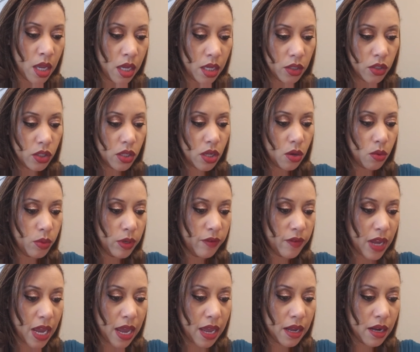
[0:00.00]
And so we've
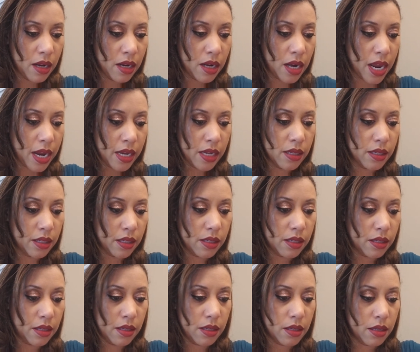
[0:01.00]
got a nice